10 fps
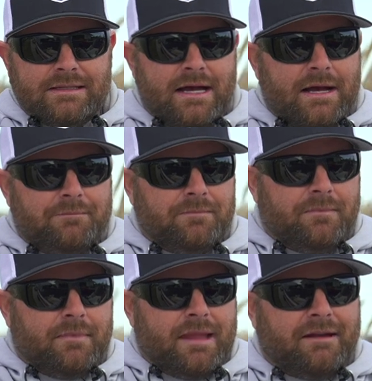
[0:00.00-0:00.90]
uh,
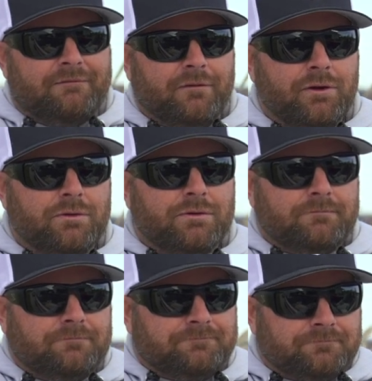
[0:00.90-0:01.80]
that Fluke,
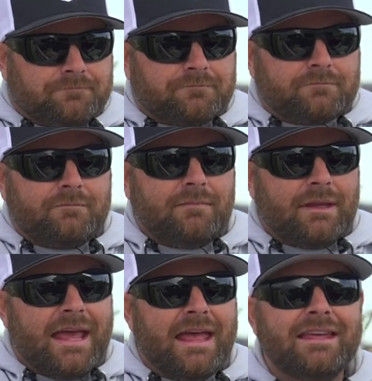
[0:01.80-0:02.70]

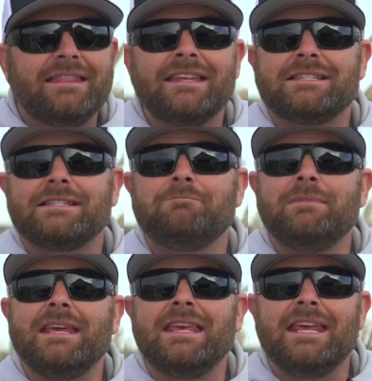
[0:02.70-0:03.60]
and then this
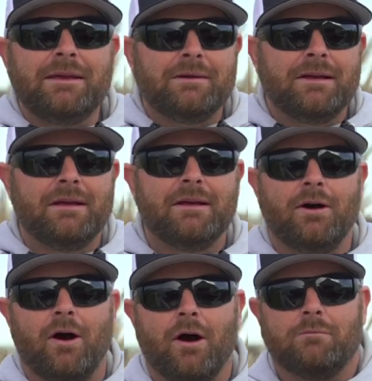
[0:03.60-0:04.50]
Damiki
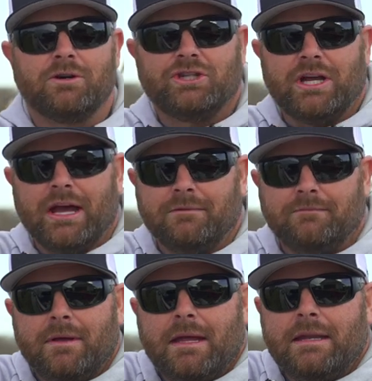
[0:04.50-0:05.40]
Armor Shad.
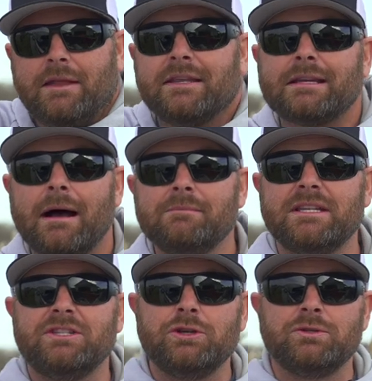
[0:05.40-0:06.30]
Now this comes
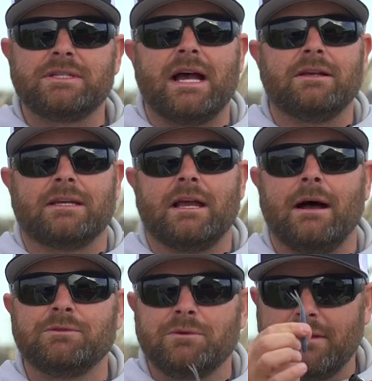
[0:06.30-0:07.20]
in two styles. It
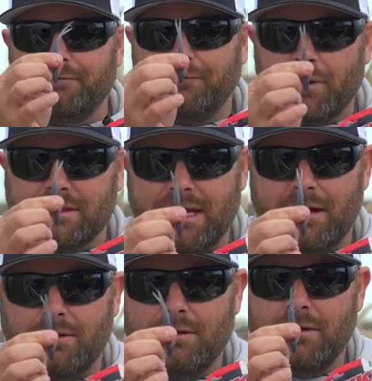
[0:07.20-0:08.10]
comes with the fork
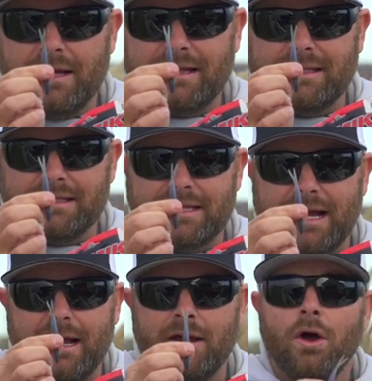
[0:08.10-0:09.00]
tail, like this
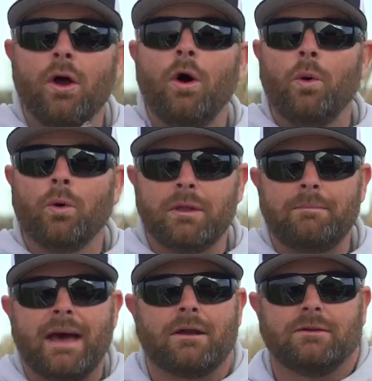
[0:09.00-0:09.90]
guy, or the
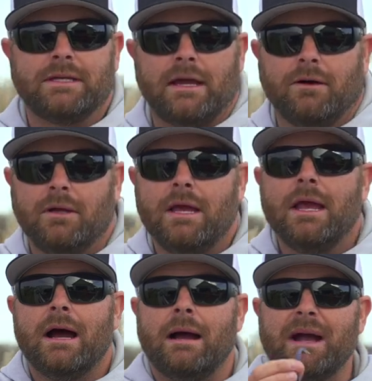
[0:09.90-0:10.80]
paddle tail.
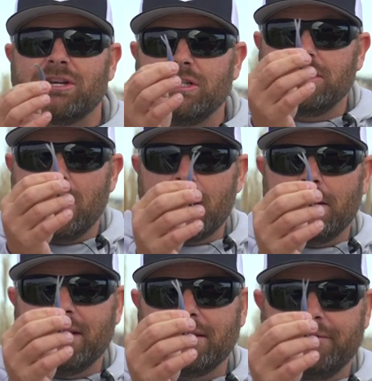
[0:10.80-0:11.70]
I'm actually talking
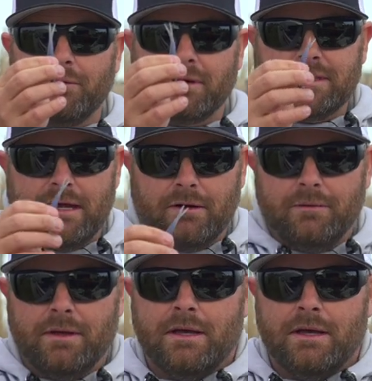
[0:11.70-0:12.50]
about the fork tail.